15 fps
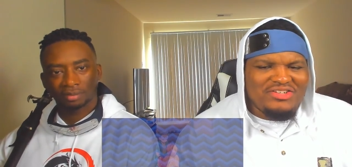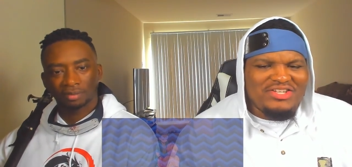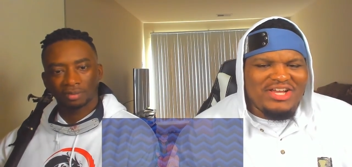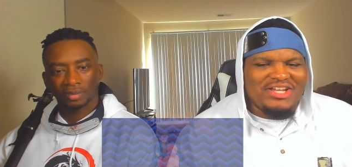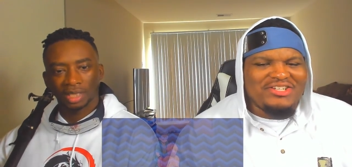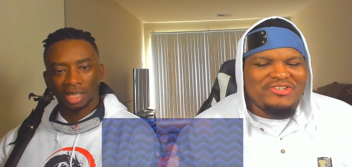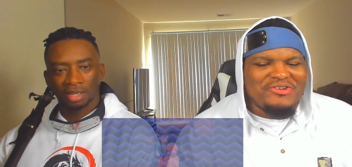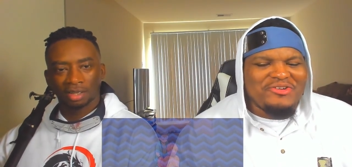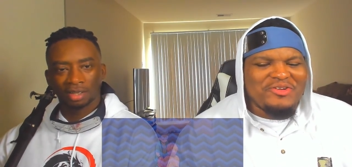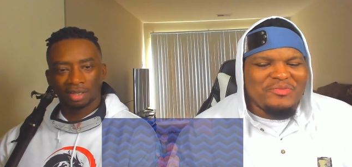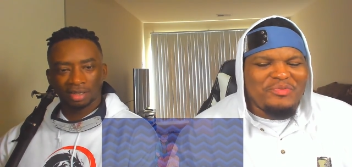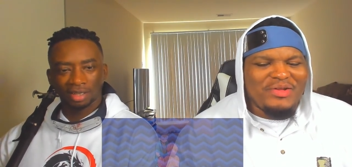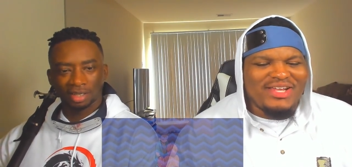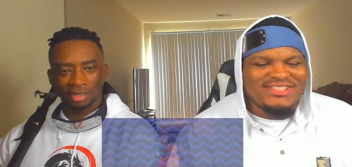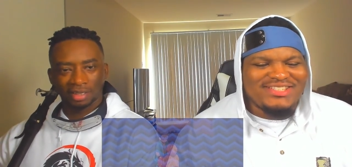Speaker 1: trying to do the
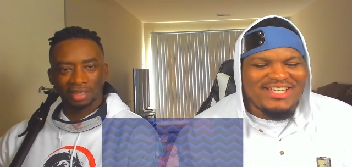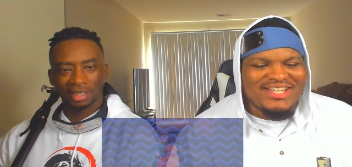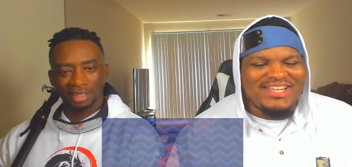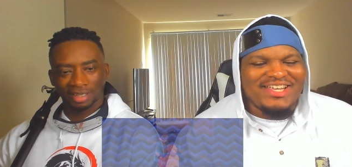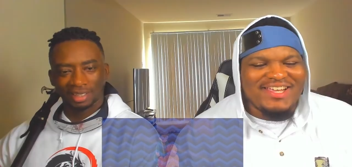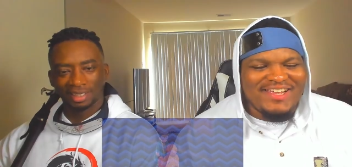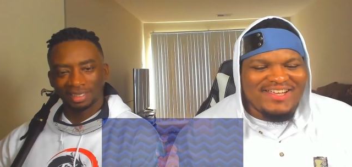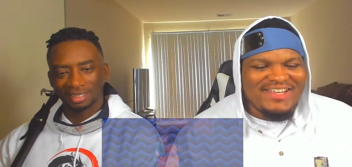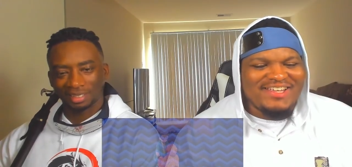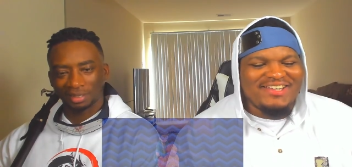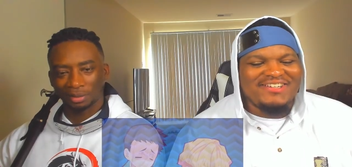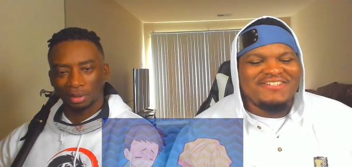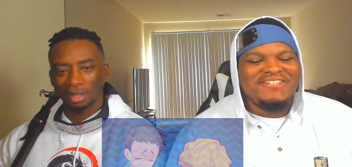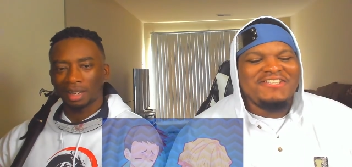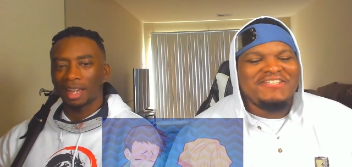best I can. so
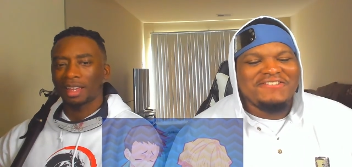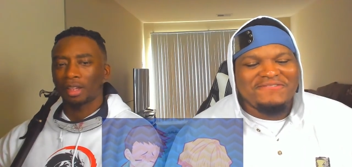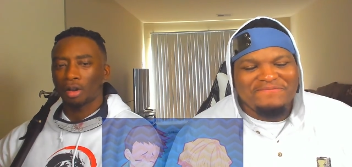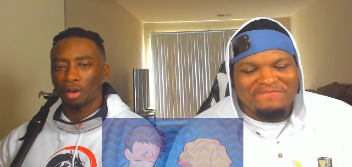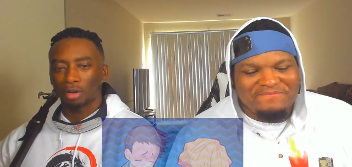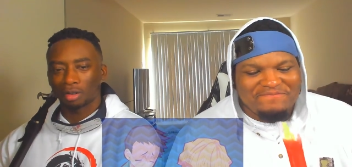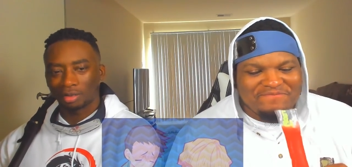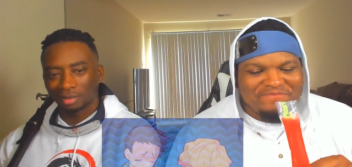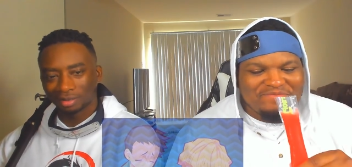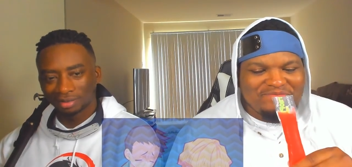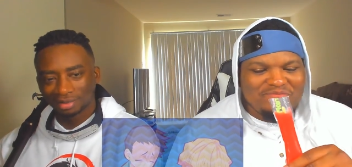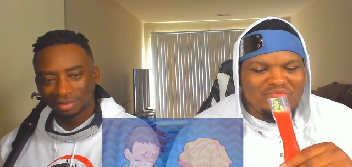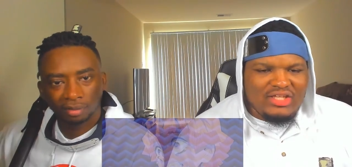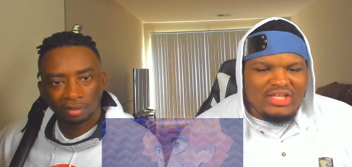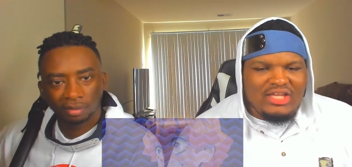what the hell?
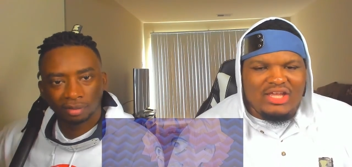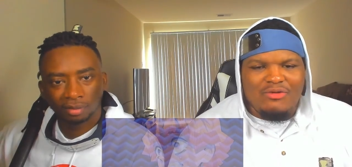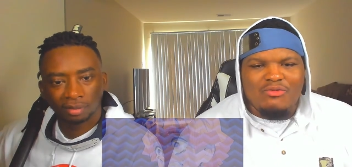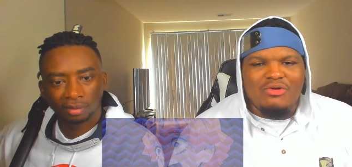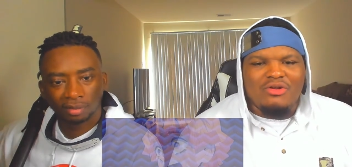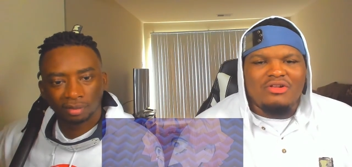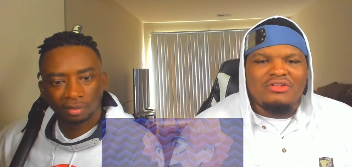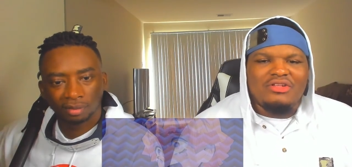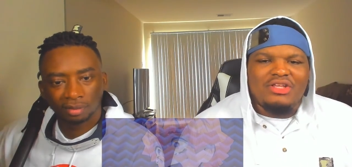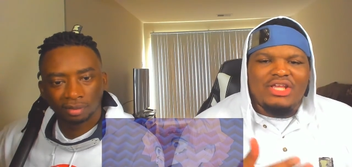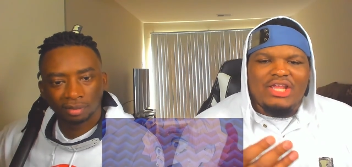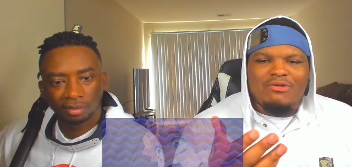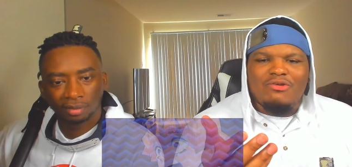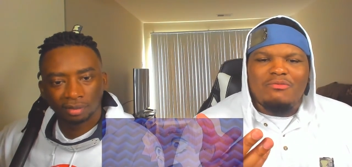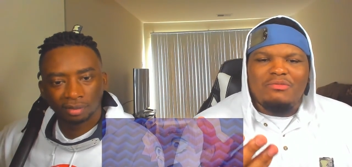He would he
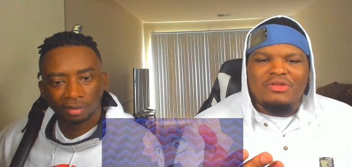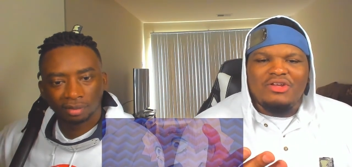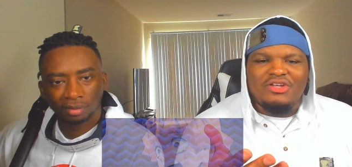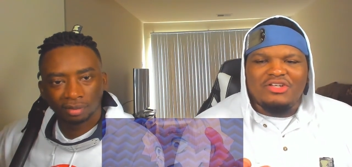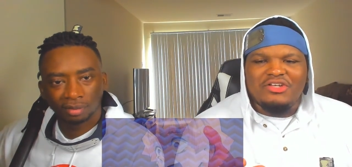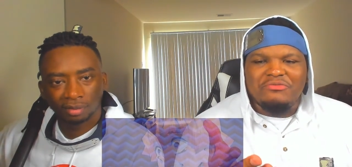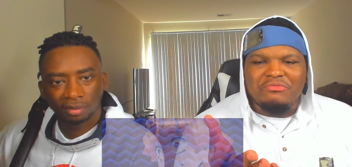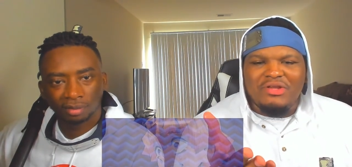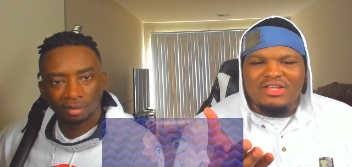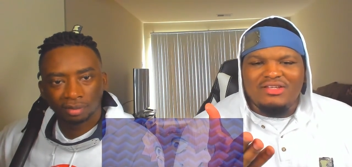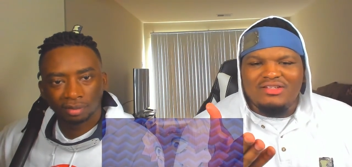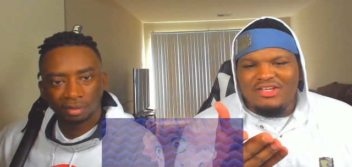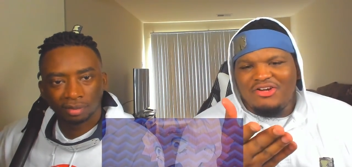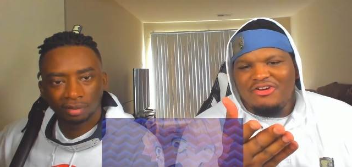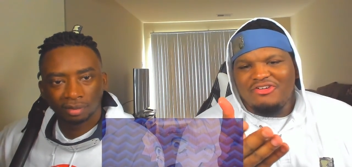would be a good main
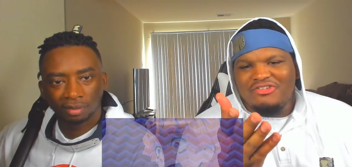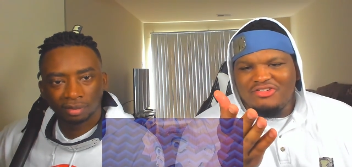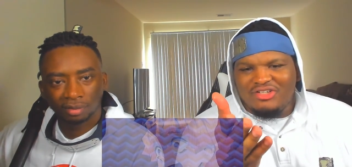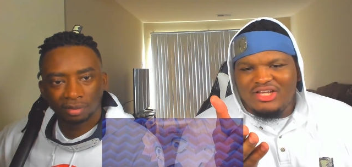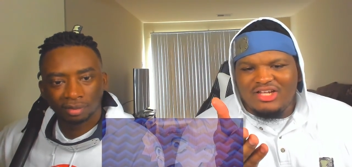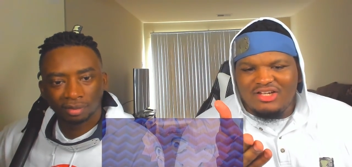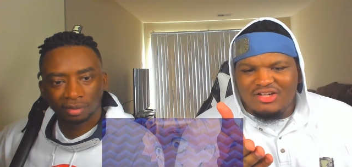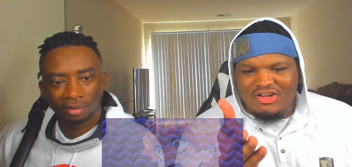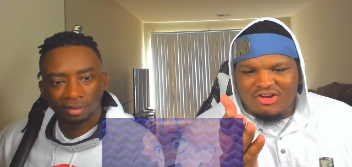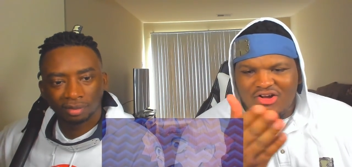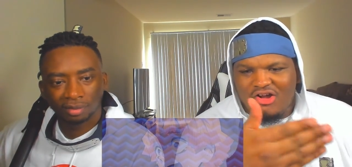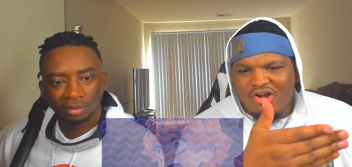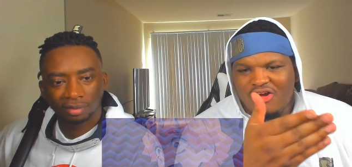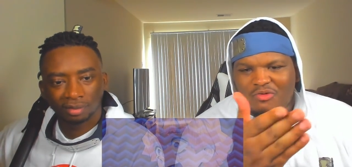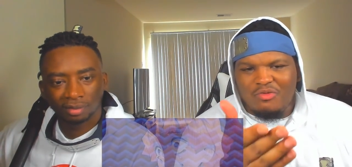character like
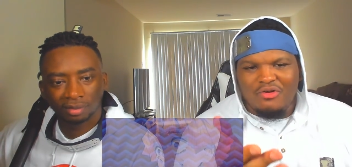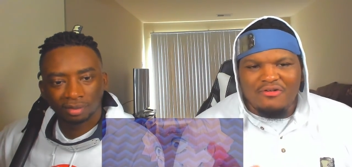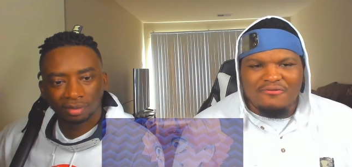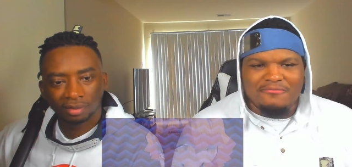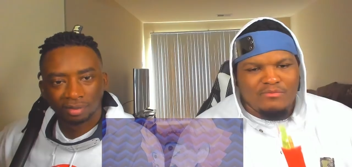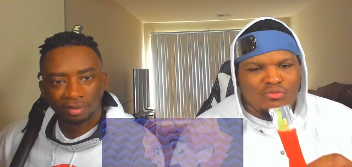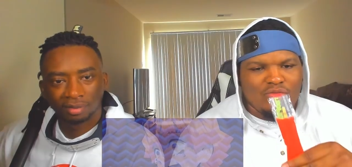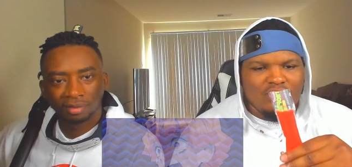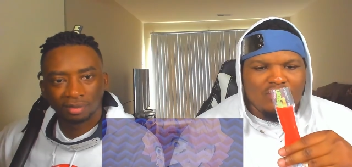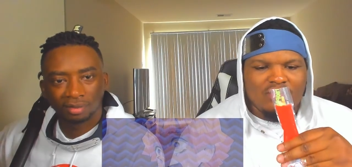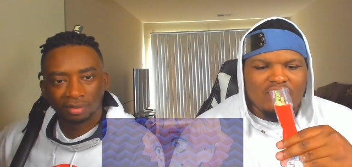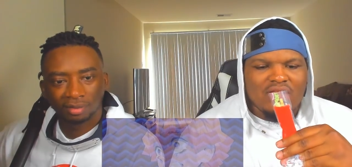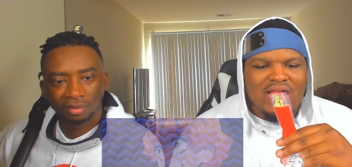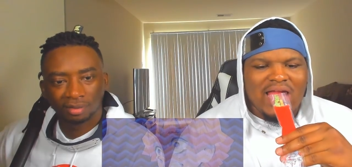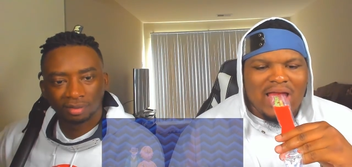artwork mm.
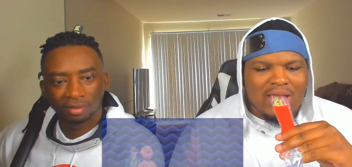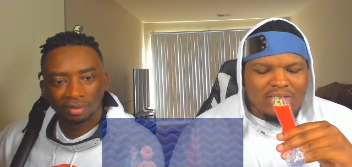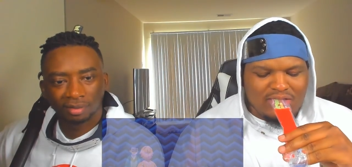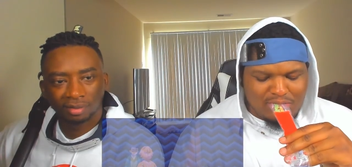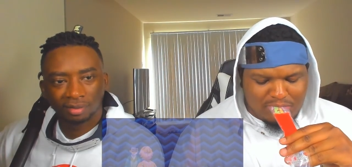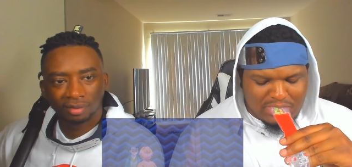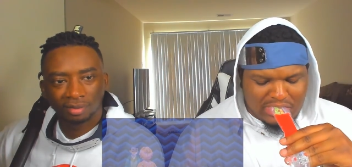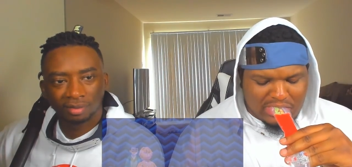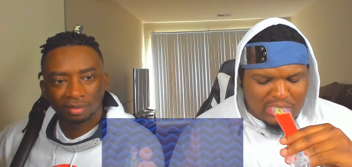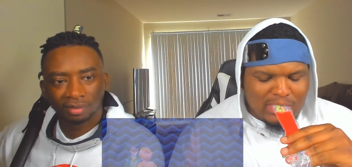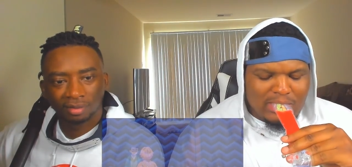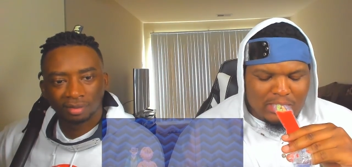to me.